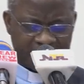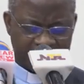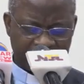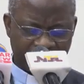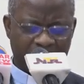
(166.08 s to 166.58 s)

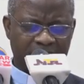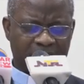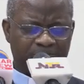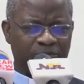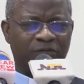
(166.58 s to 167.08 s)
this
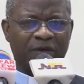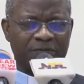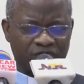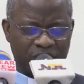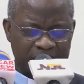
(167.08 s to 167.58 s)
verse, Proverbs
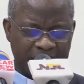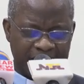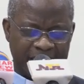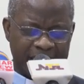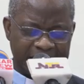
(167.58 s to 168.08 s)

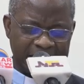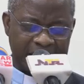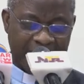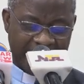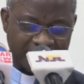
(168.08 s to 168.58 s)
29:18,
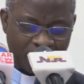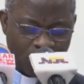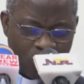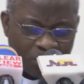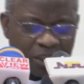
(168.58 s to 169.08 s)
as,
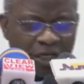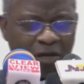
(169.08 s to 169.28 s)
quote,